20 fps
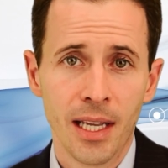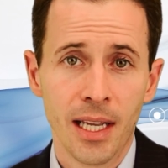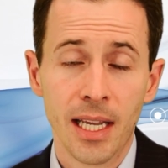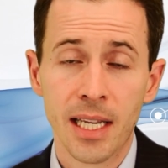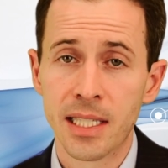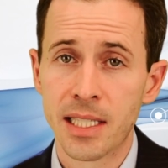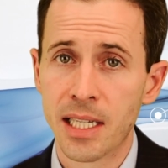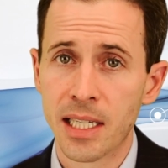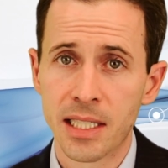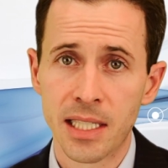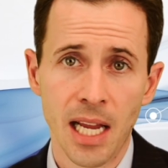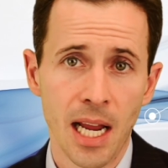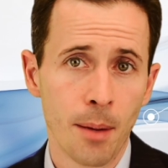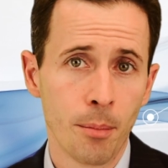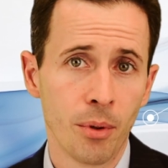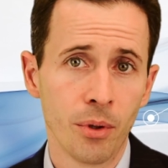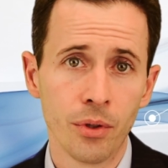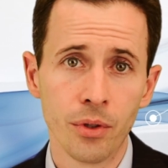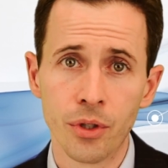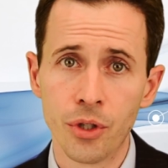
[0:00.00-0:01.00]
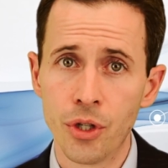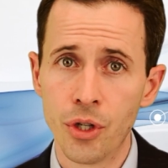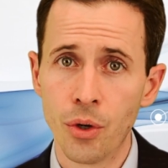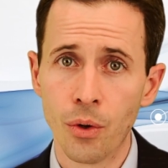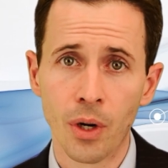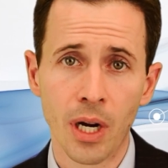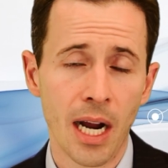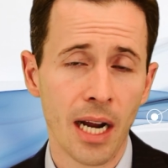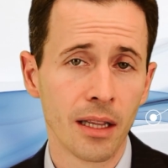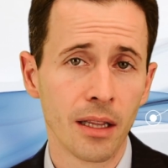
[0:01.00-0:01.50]
As an example,
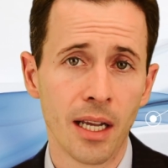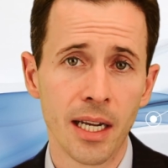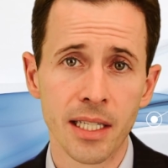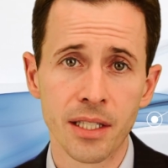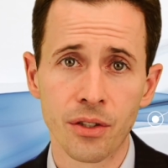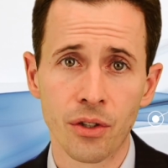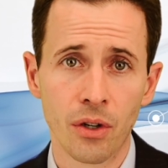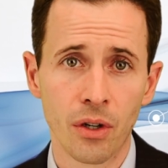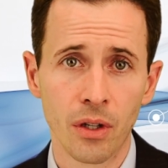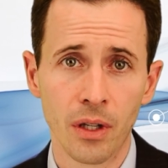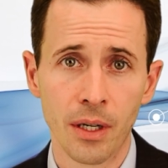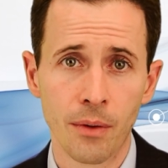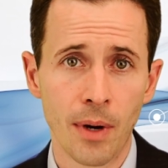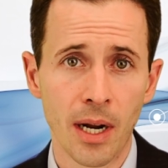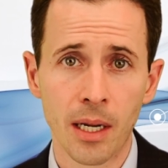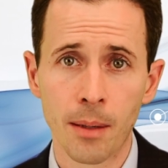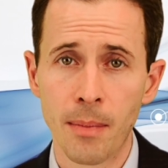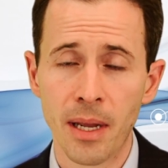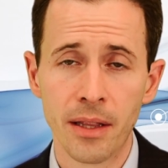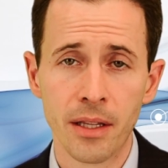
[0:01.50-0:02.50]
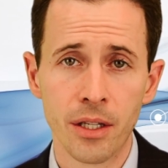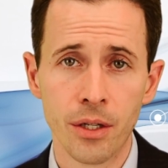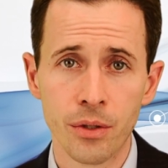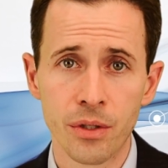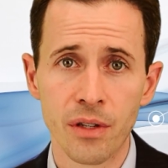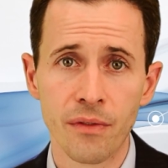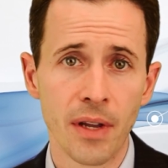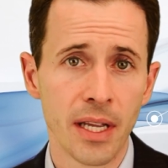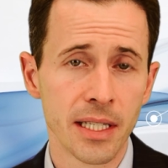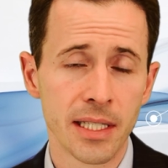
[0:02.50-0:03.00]
no guidelines currently recommend the
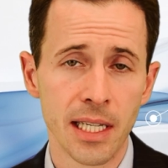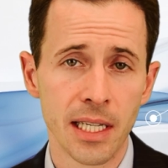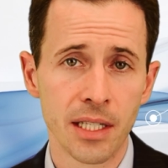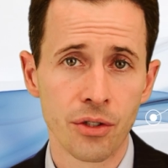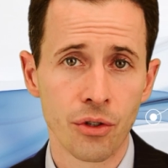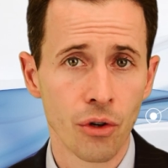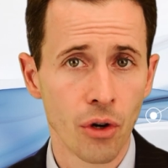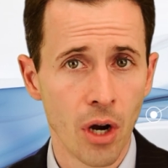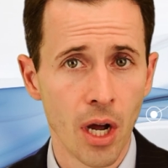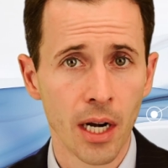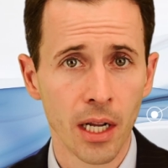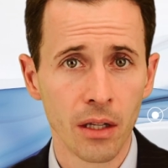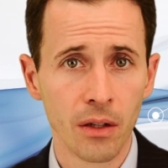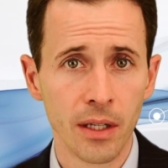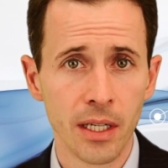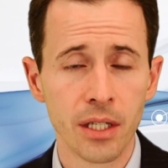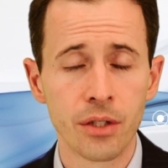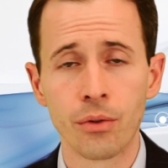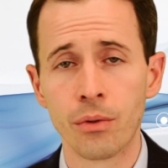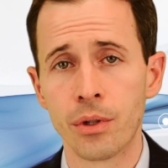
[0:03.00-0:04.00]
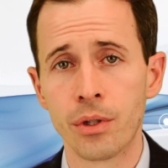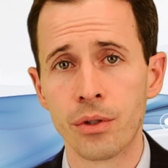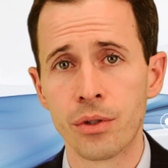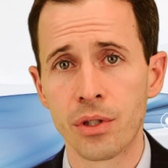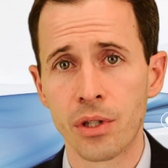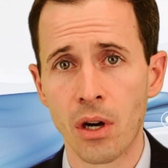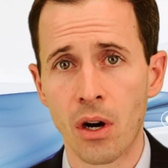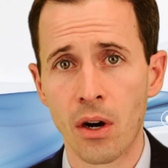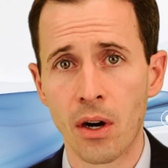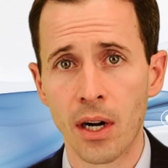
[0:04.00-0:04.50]
use of NSAIDs chronically to reduce
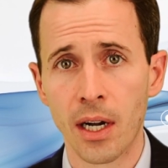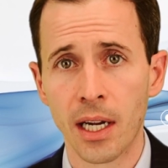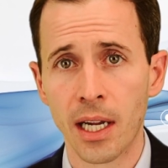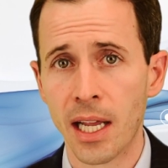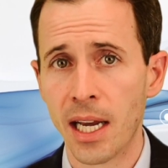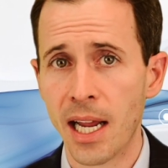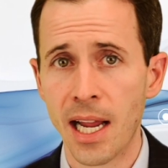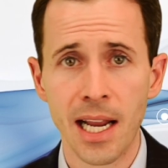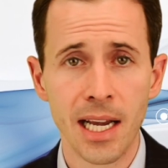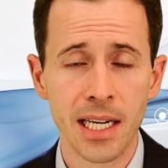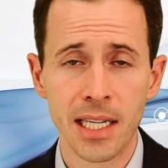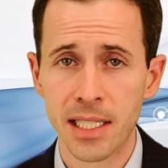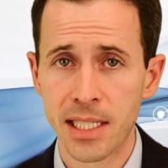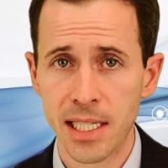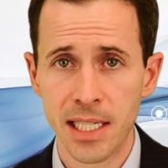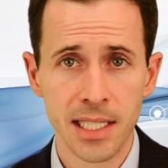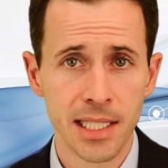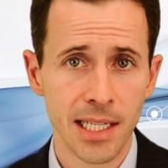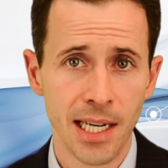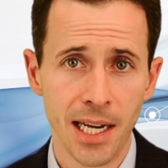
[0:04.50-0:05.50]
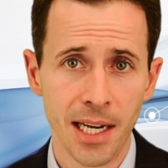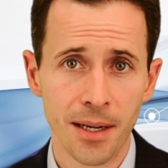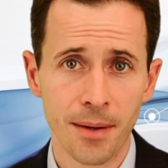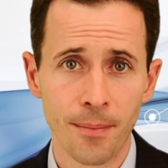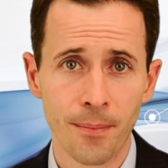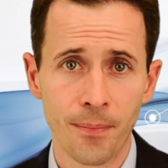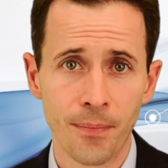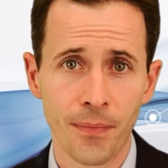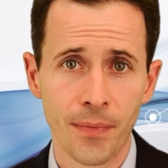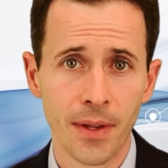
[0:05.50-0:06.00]
scarring in any disease state.
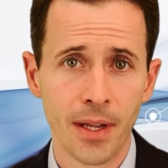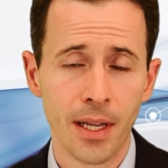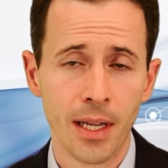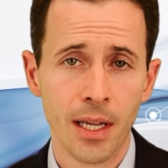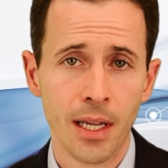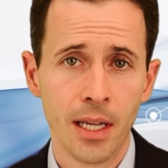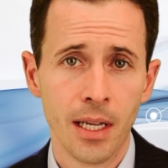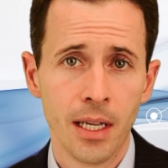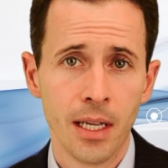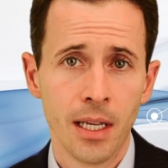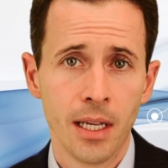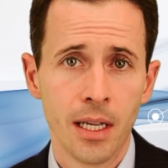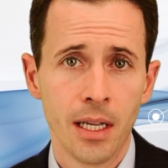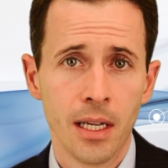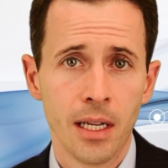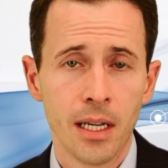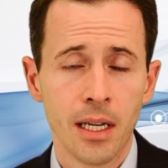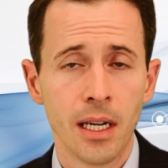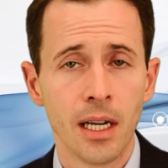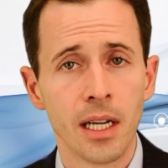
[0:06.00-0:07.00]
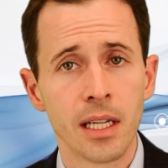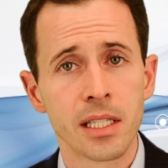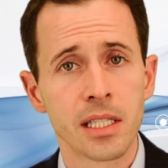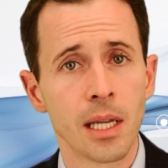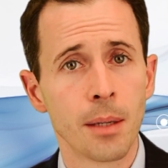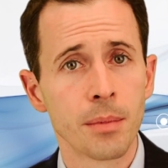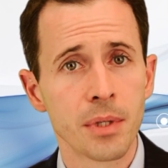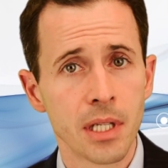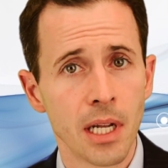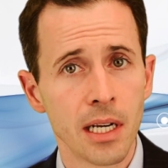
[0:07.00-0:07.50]
Uh,
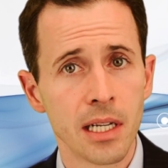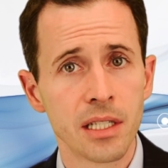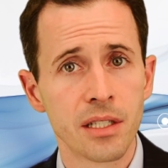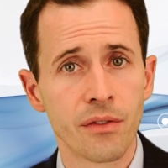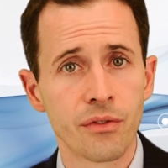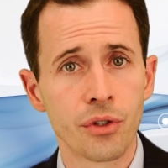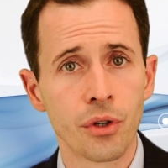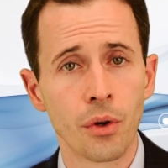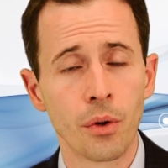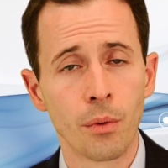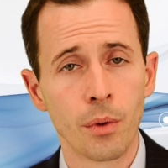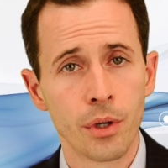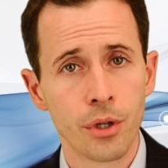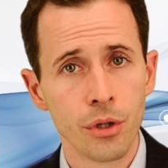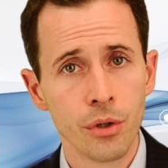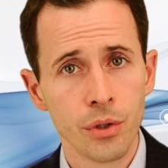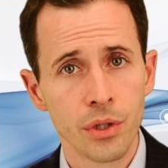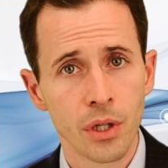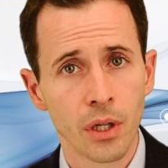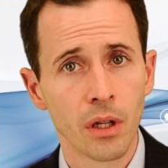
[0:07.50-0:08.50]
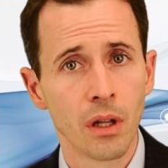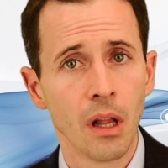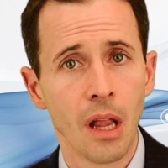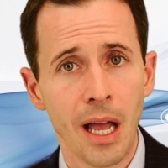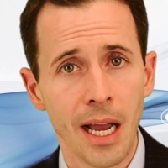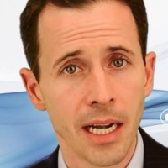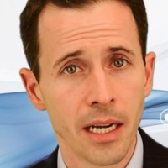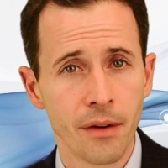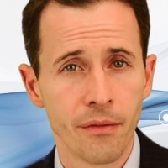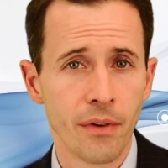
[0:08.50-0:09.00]
some studies have shown reduced
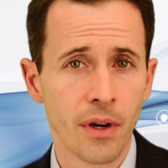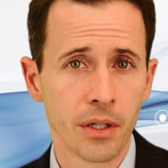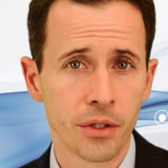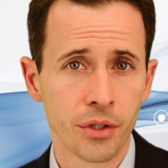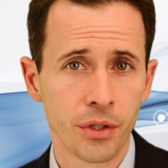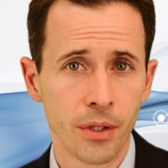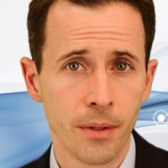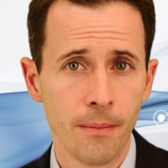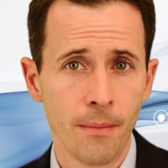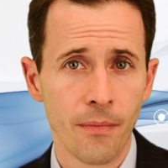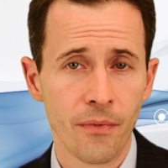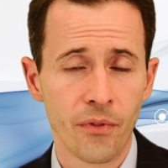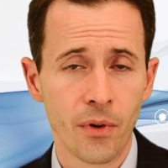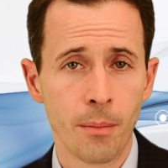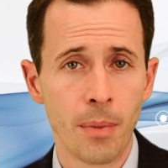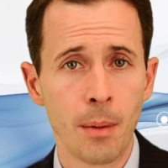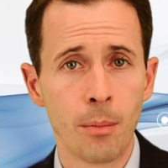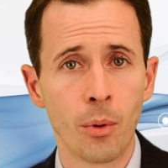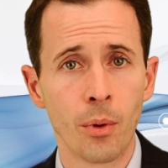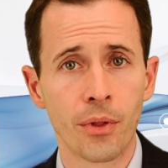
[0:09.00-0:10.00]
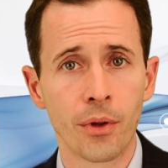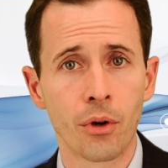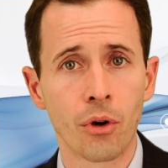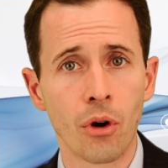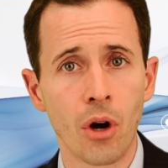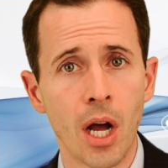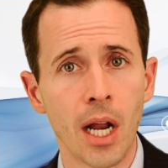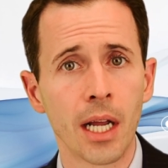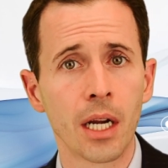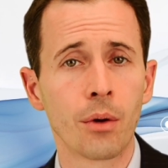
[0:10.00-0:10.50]
decline in function for people with
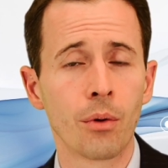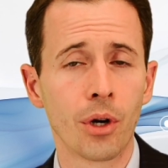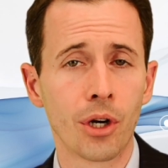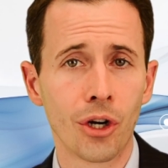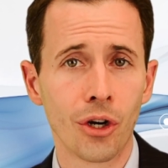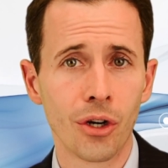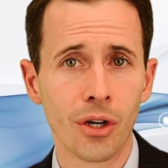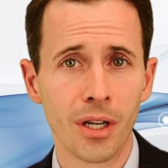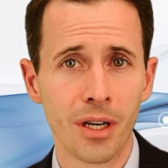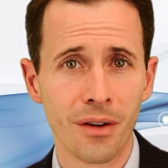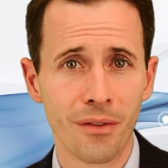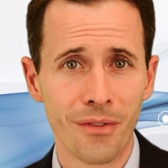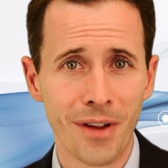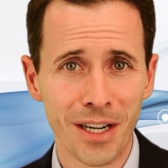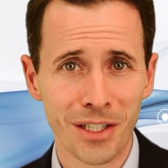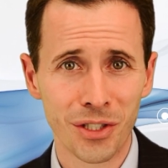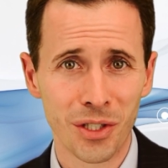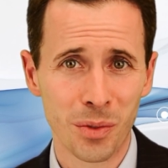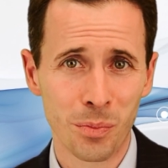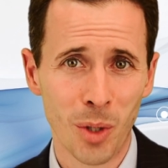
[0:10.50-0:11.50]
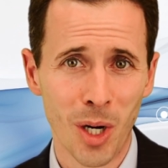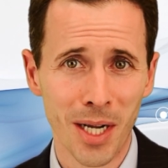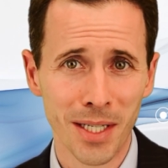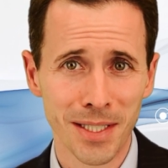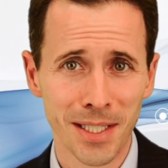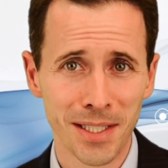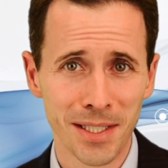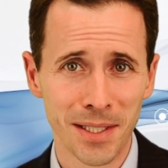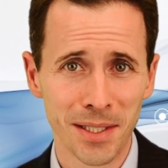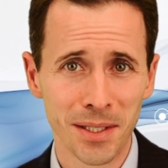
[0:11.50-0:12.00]
chronic recurrent infectious
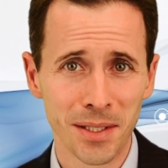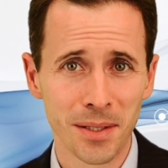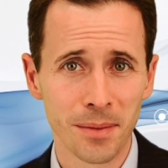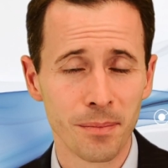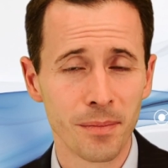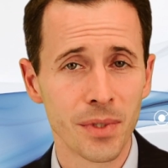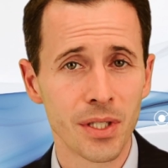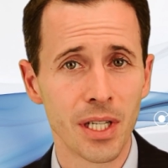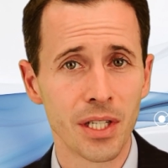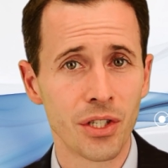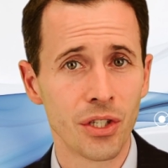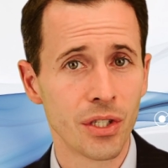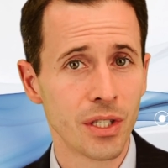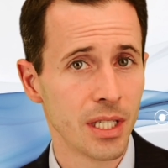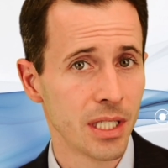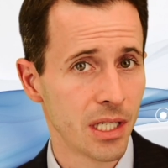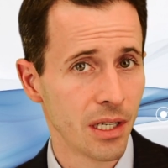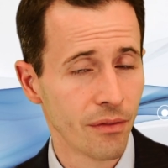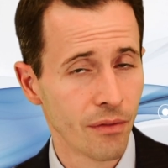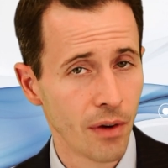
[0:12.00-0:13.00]
processes, such as cystic